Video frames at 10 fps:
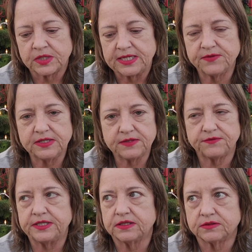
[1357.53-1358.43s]
Even if,
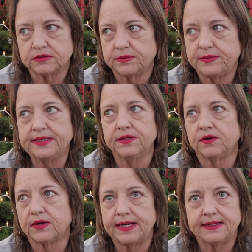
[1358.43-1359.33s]
a
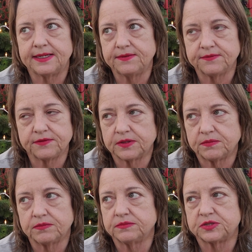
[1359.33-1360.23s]
meteorite came
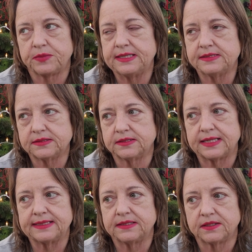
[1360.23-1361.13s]
from space and
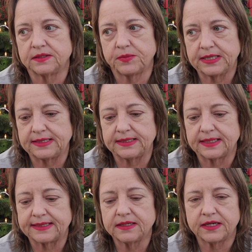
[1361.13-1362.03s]
landed on the planet,
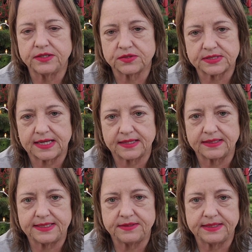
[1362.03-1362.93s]
like, God knows that,
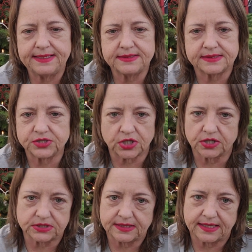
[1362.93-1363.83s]
and he's in
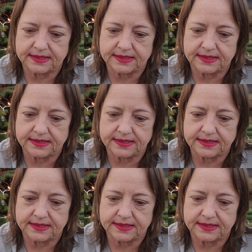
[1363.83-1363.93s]
charge of that.